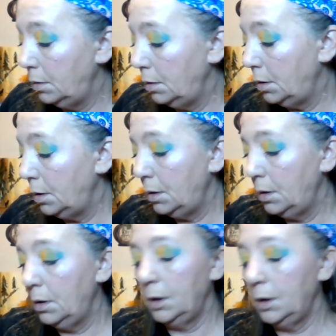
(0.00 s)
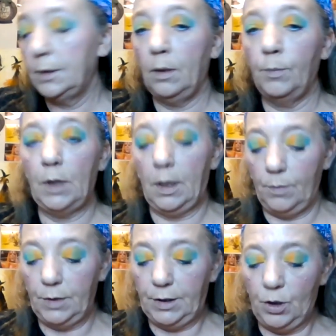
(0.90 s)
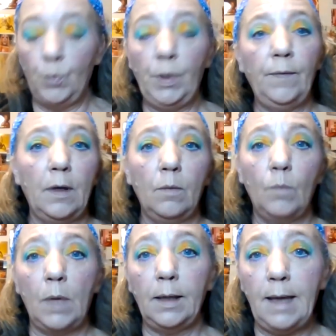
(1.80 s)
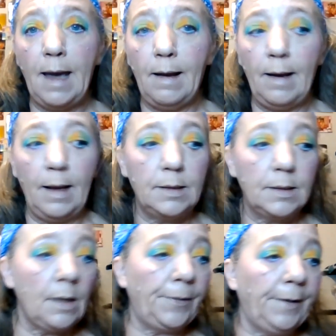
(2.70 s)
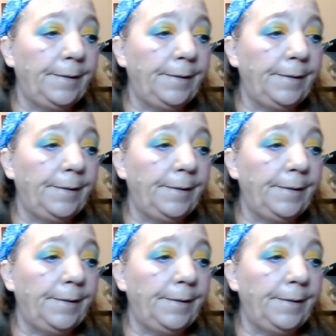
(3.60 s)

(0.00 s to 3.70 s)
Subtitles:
So I'm assuming that my cat had something to do with it.